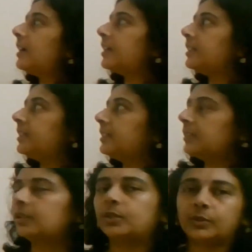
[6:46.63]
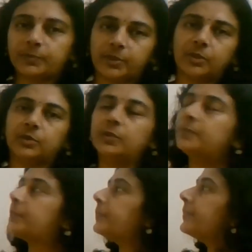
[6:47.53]
and in group
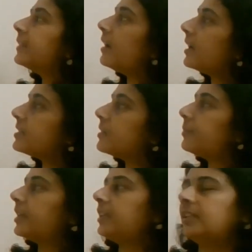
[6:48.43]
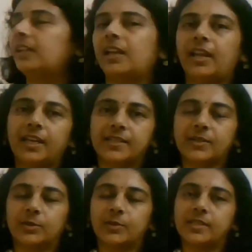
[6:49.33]
2 isoprene,
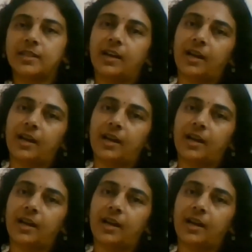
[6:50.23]
hexose,